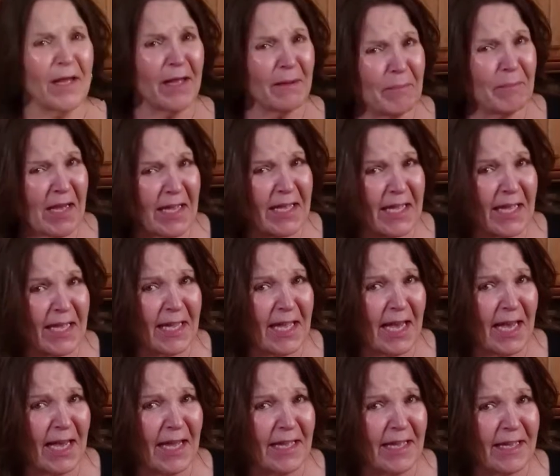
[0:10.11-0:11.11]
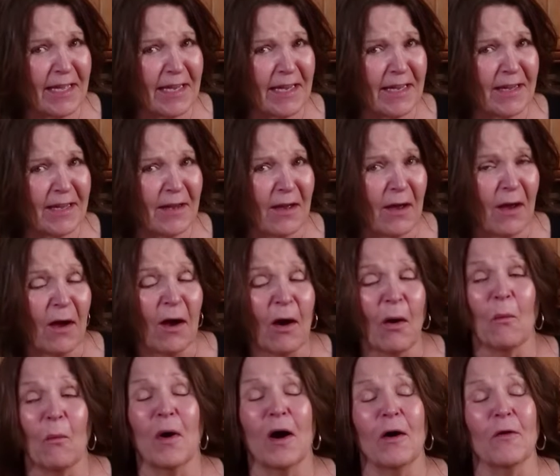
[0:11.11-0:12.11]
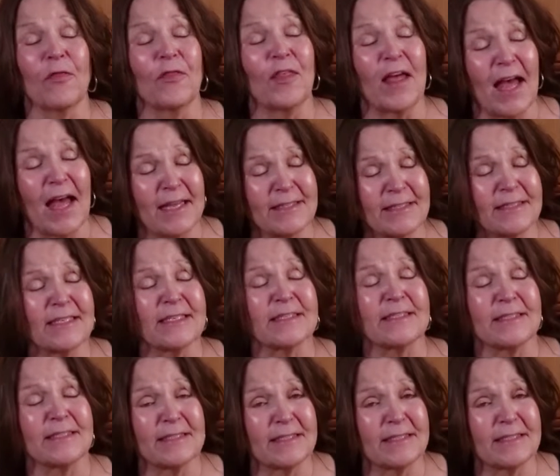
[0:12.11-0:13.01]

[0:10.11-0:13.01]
Pig picking cake? Well, that's a